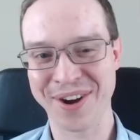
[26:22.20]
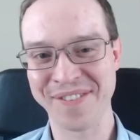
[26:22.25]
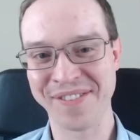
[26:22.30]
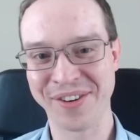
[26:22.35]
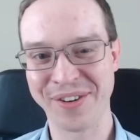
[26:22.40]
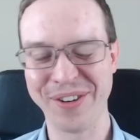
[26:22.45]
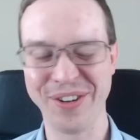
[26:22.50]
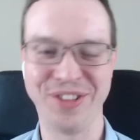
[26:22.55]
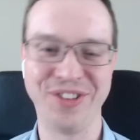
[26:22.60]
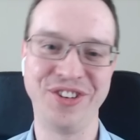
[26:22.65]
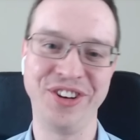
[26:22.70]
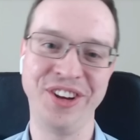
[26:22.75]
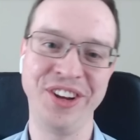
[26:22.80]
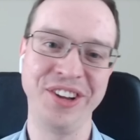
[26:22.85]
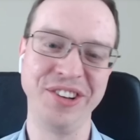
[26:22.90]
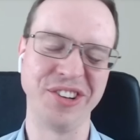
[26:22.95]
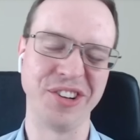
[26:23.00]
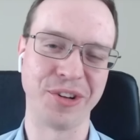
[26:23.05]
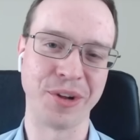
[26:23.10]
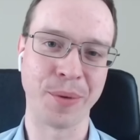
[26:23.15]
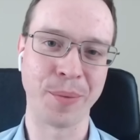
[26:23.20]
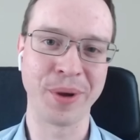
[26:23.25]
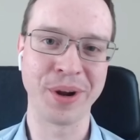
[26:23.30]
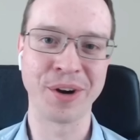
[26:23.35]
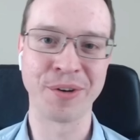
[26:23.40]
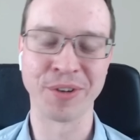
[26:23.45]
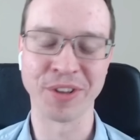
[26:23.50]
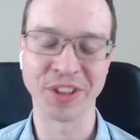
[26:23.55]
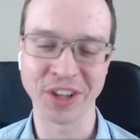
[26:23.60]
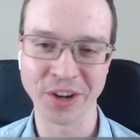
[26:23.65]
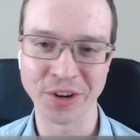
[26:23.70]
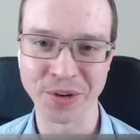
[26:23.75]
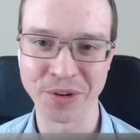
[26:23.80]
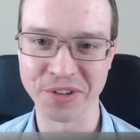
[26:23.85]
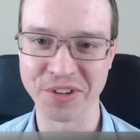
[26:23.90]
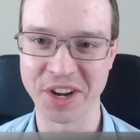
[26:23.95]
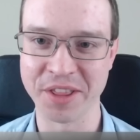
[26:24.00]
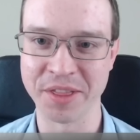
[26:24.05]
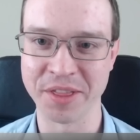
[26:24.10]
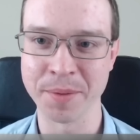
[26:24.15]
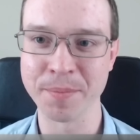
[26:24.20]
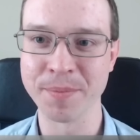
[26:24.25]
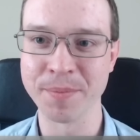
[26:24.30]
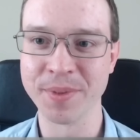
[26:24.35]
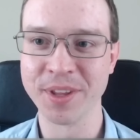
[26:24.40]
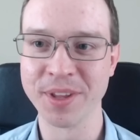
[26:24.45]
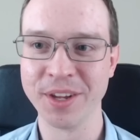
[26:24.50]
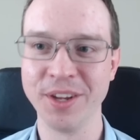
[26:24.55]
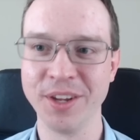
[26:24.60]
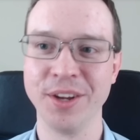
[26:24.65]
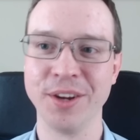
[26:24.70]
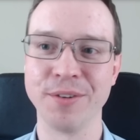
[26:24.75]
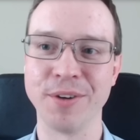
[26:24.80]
with genes is that we don't really understand them. Right,